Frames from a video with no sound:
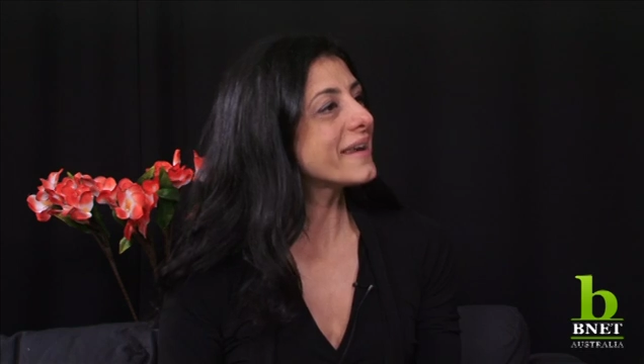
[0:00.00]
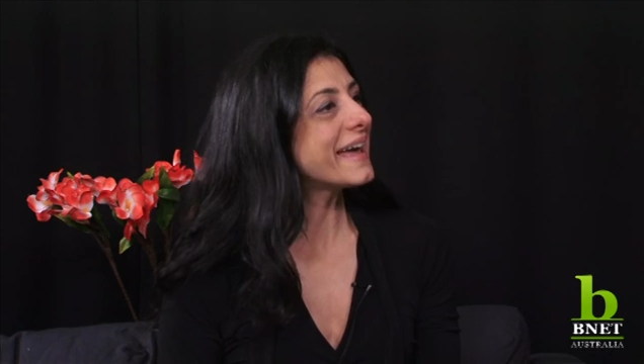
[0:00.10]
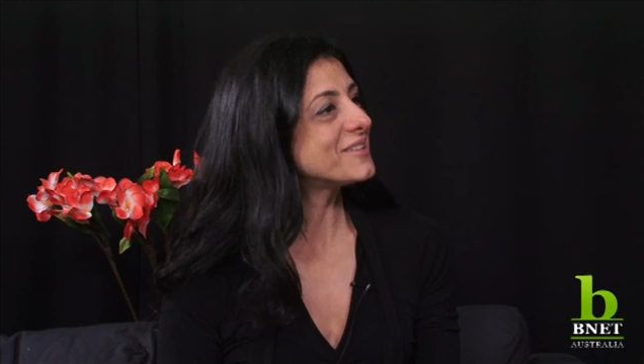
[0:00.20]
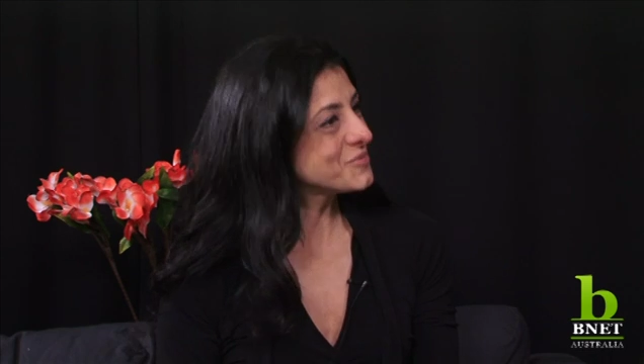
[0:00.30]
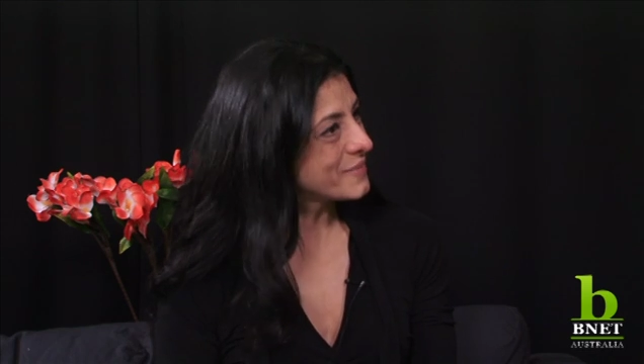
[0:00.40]

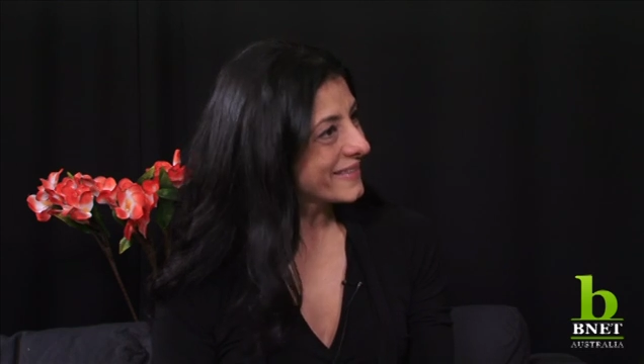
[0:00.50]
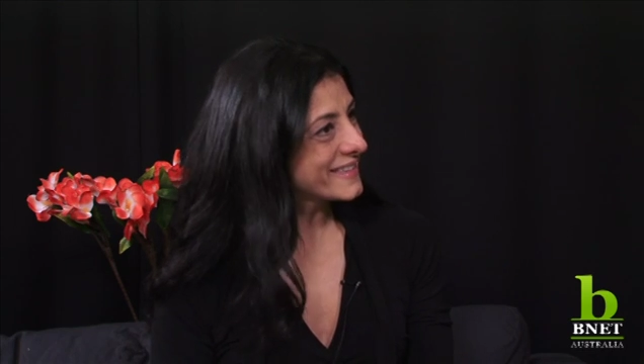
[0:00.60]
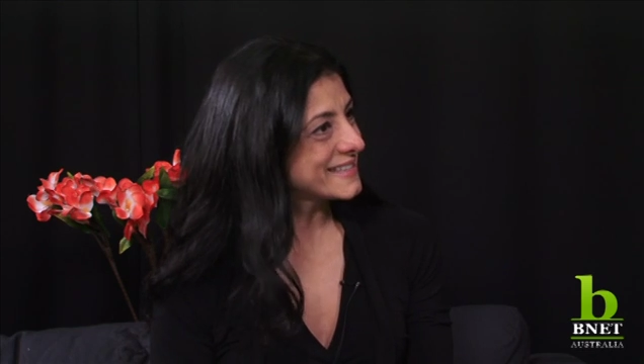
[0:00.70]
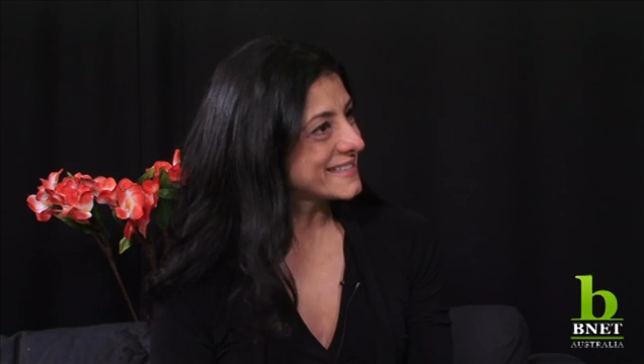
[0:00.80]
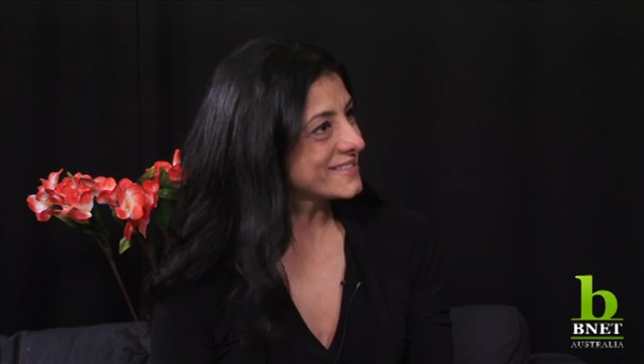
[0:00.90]
had you make the
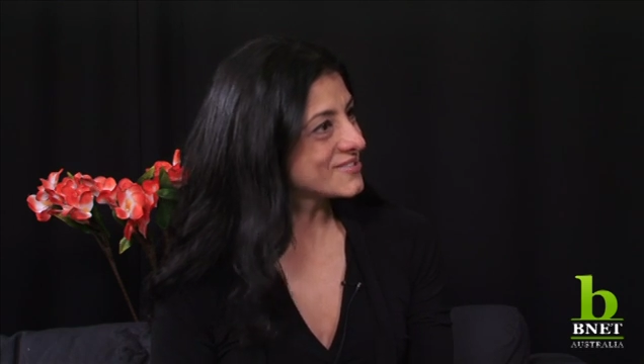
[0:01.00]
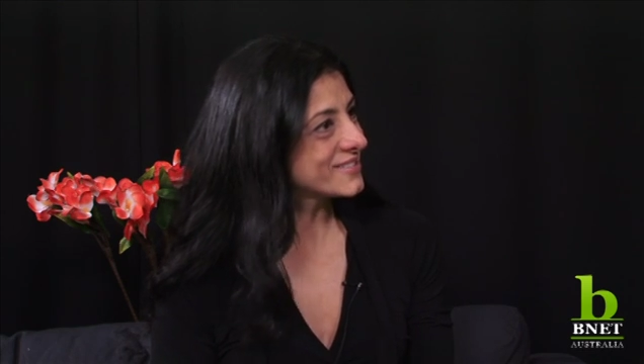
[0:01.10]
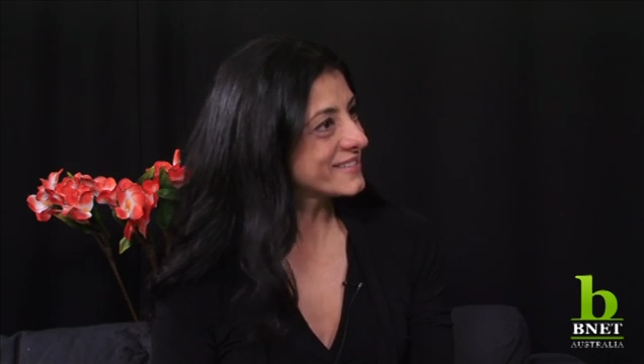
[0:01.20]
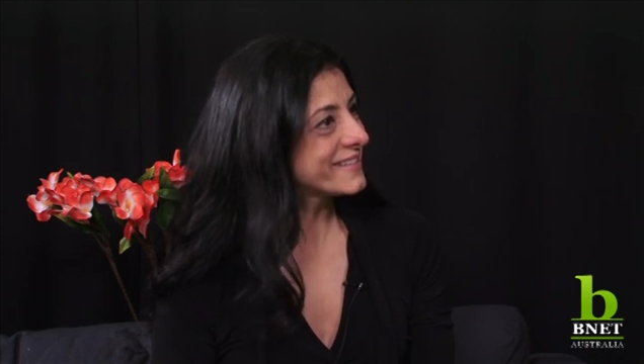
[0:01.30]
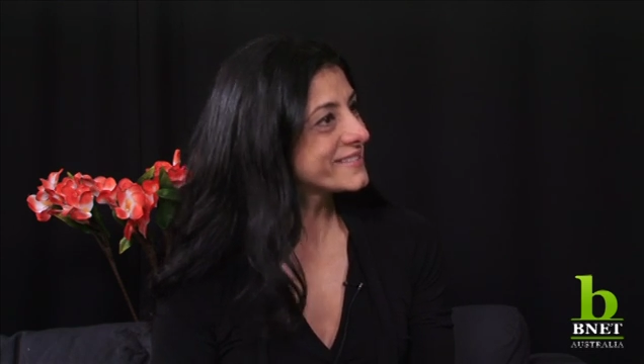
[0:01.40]

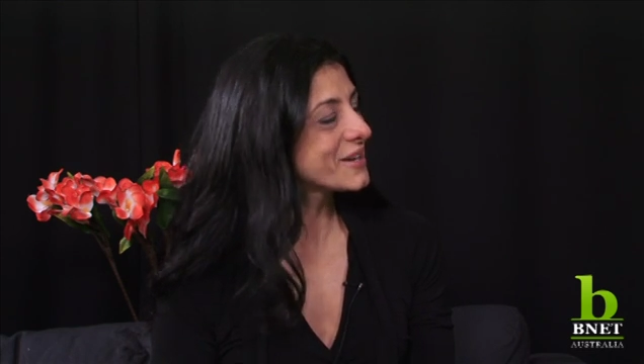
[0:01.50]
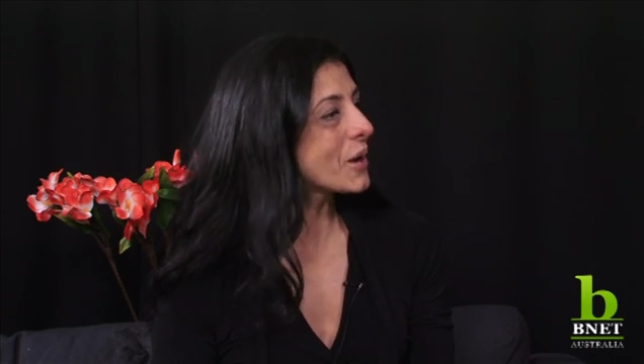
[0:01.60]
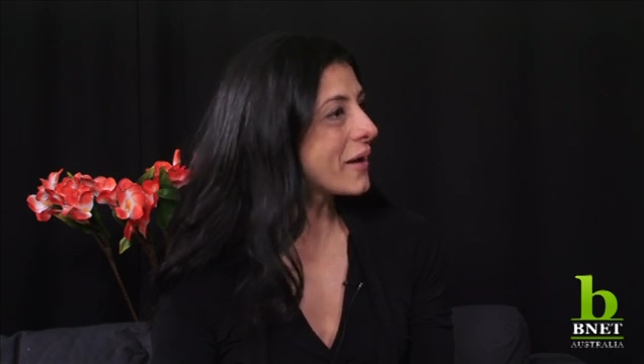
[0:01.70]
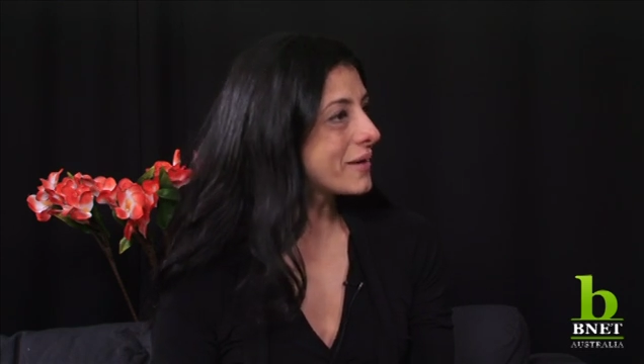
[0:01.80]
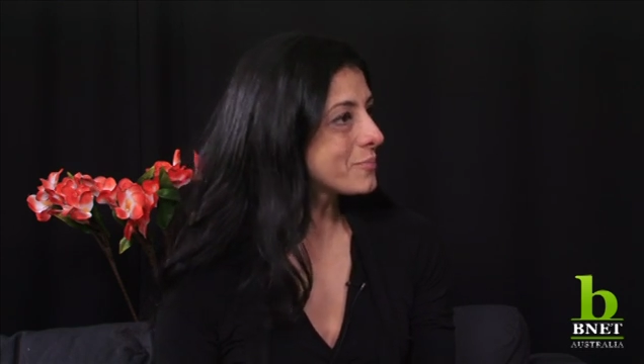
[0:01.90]
decision to
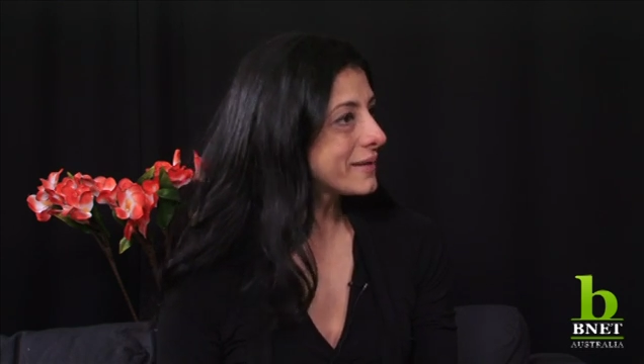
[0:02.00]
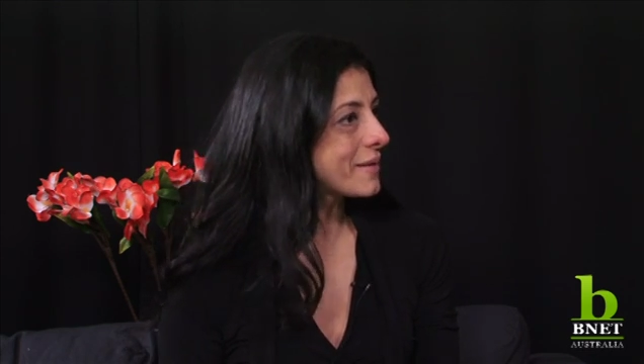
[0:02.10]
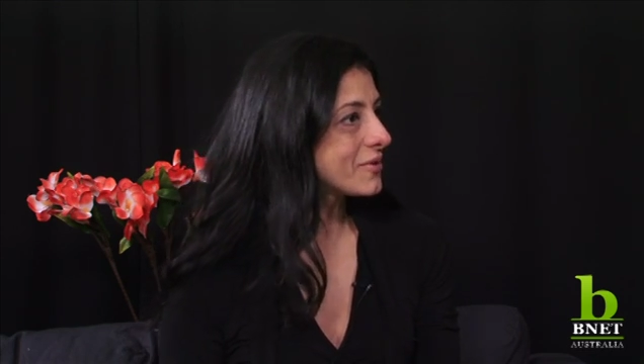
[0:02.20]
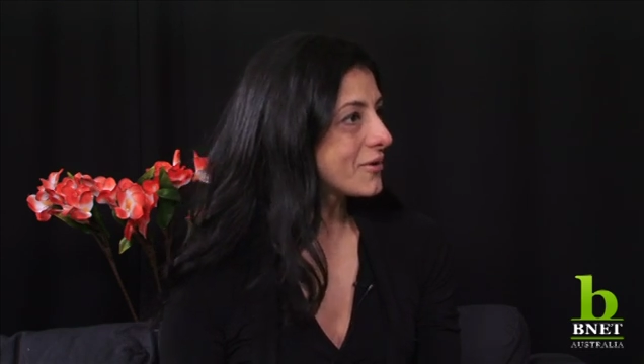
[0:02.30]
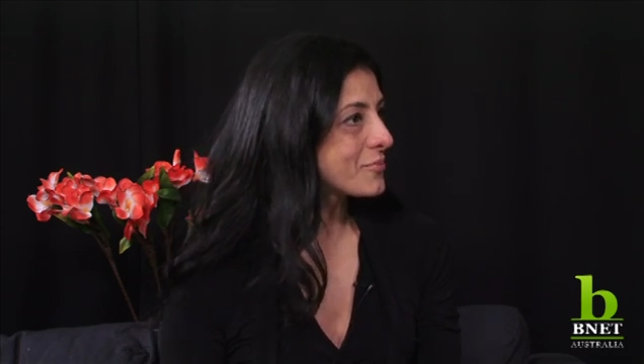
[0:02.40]
go out and
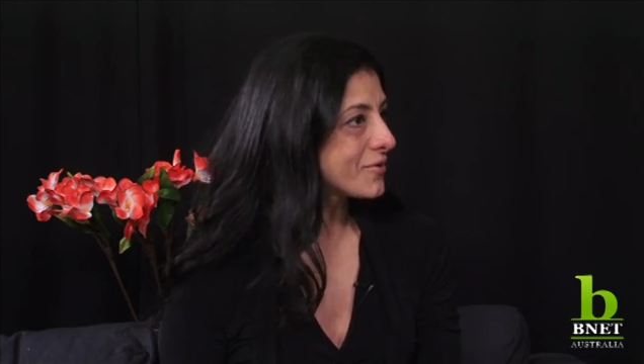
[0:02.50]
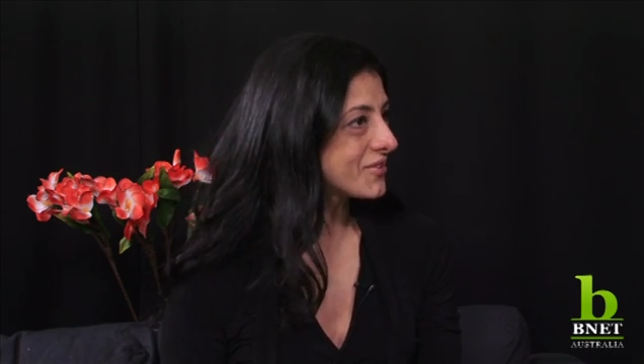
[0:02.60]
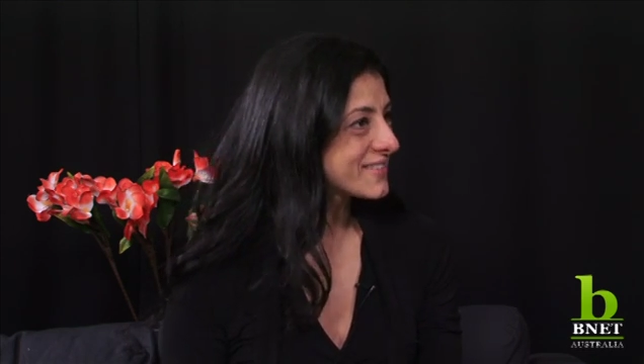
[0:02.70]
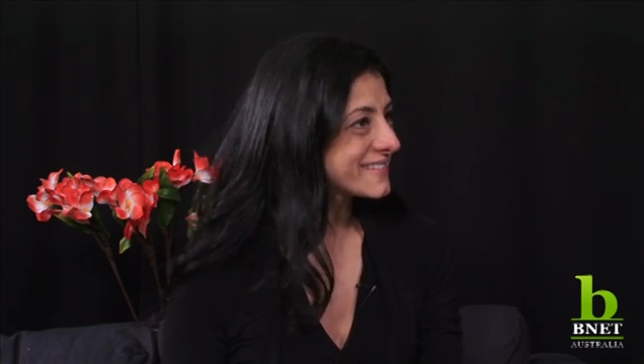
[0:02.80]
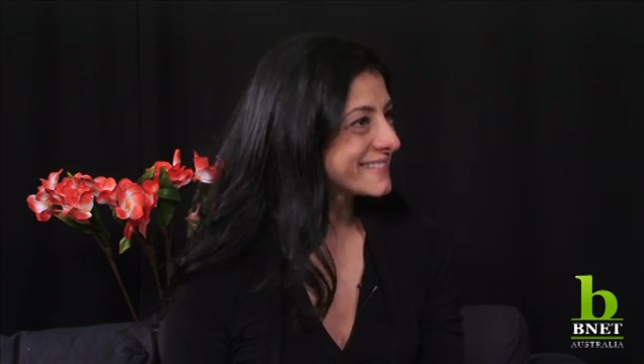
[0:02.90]
become your own
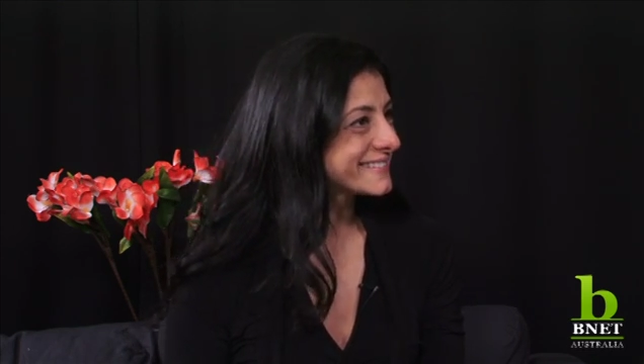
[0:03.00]
boss?